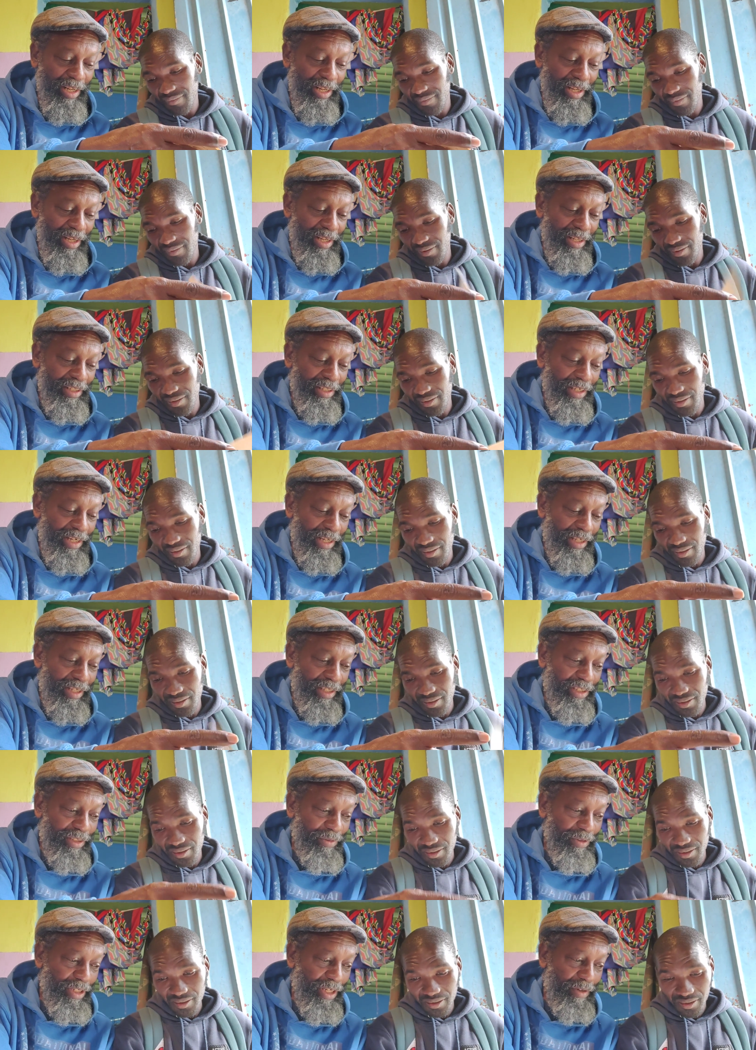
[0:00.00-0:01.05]
Speaker 1: then I
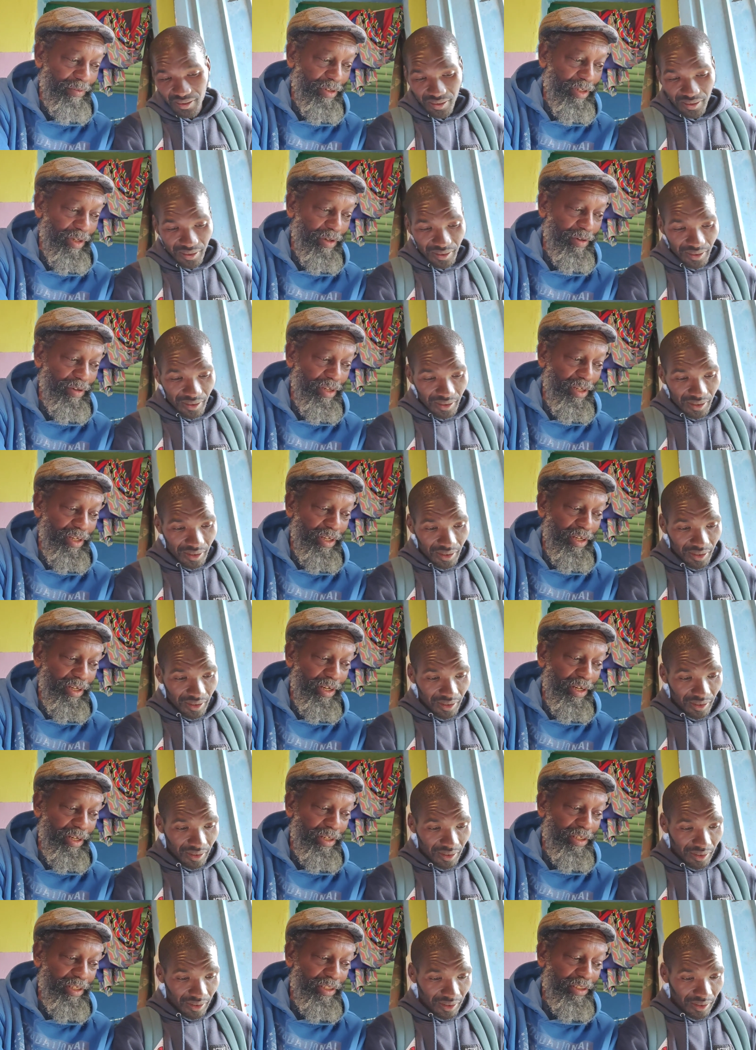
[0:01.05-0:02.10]
get to it. Here we go.
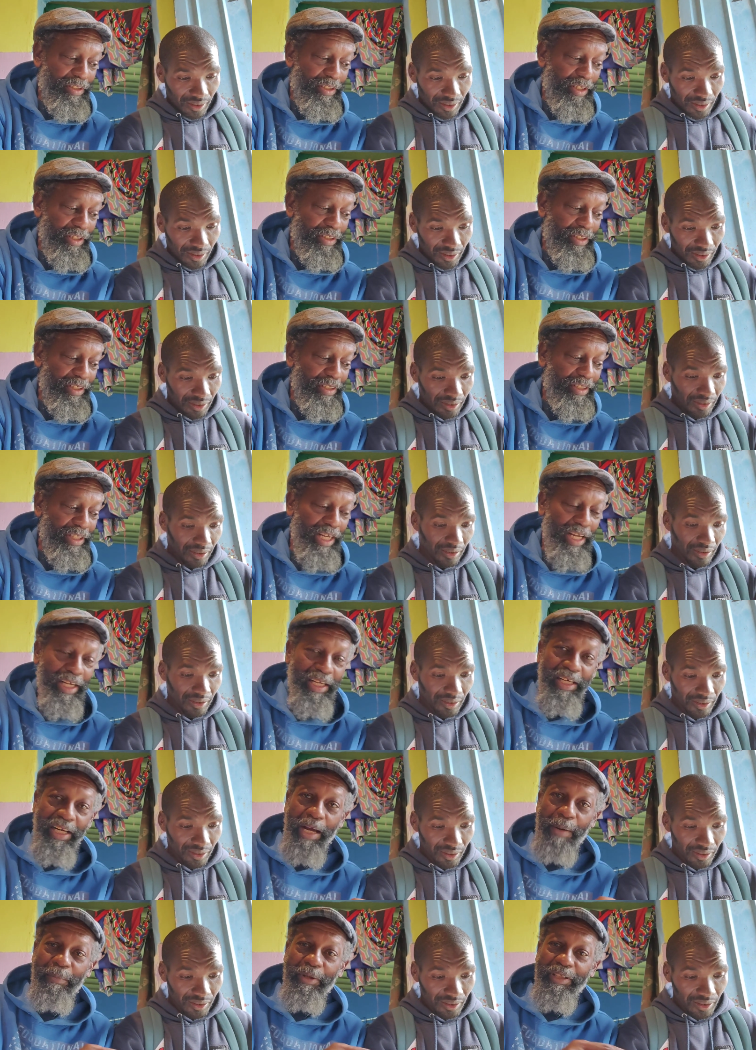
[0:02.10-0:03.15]
There's
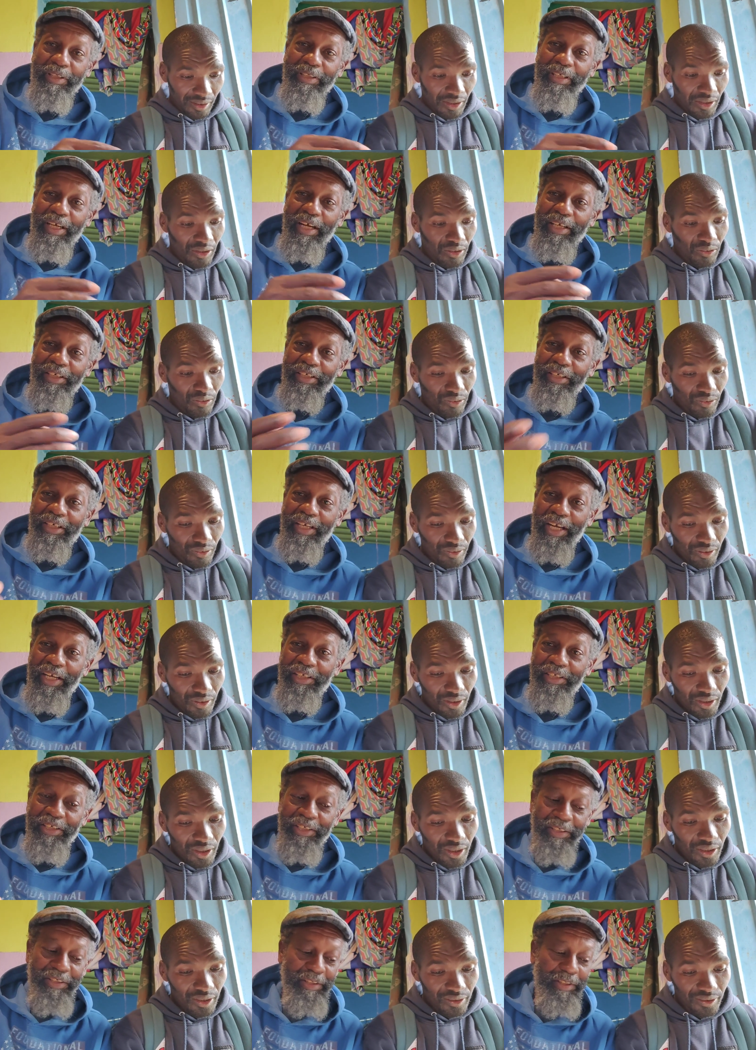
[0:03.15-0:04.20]
economics,
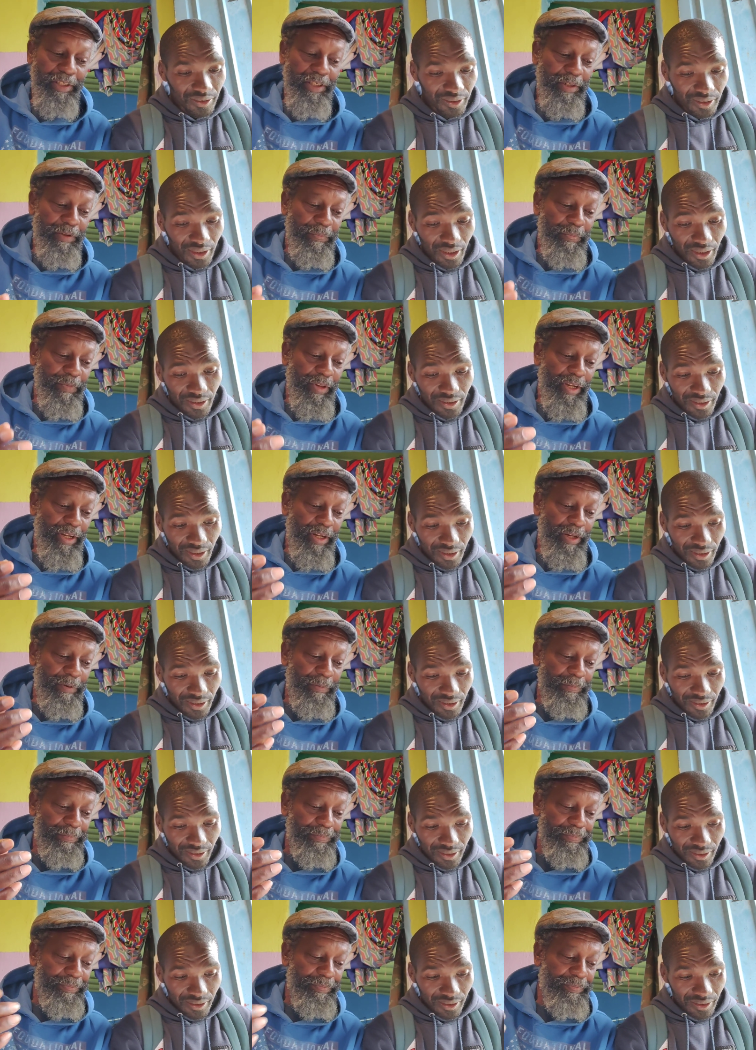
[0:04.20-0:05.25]
education.
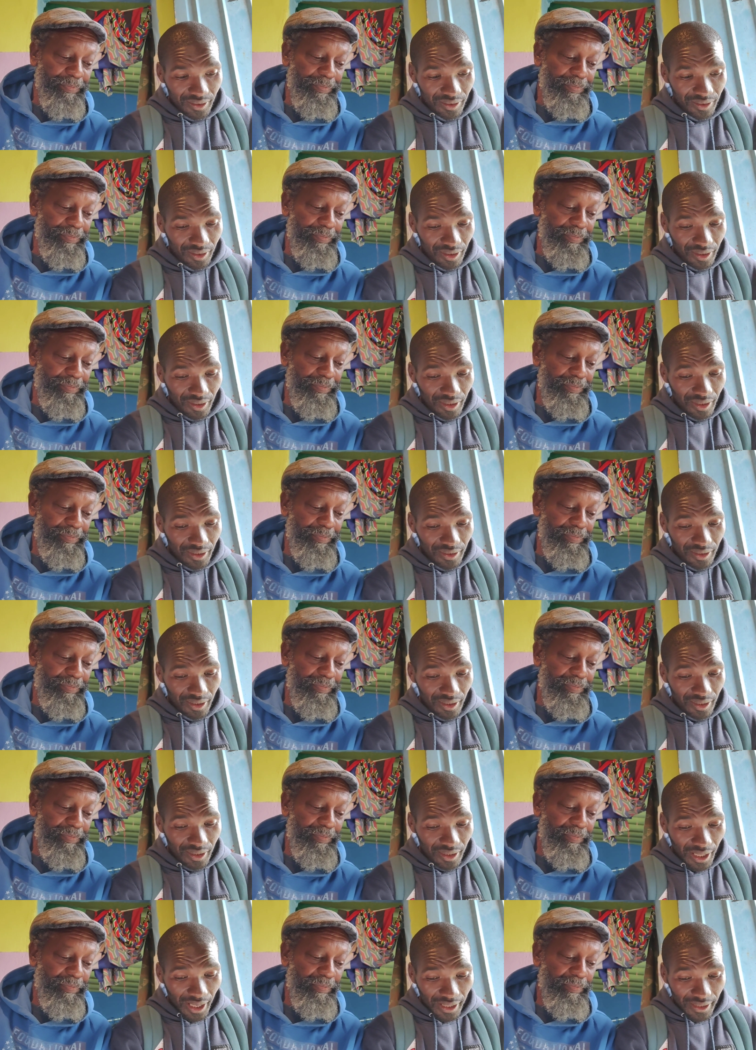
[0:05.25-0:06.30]
Speaker 2: The
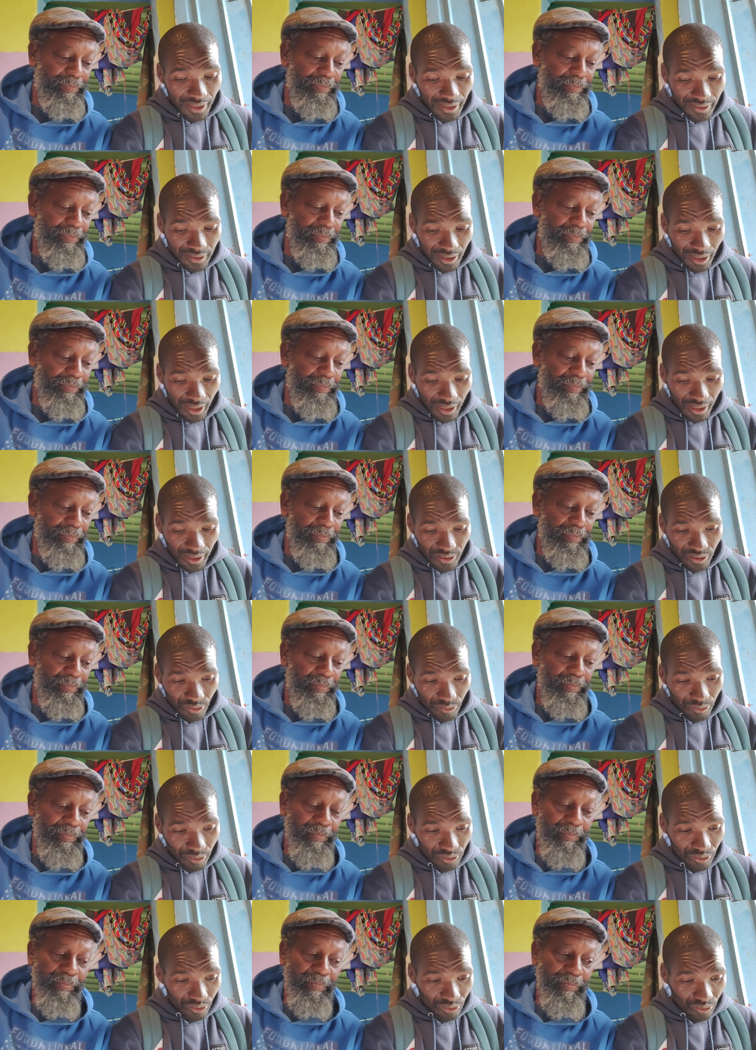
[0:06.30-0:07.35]
9 is areas of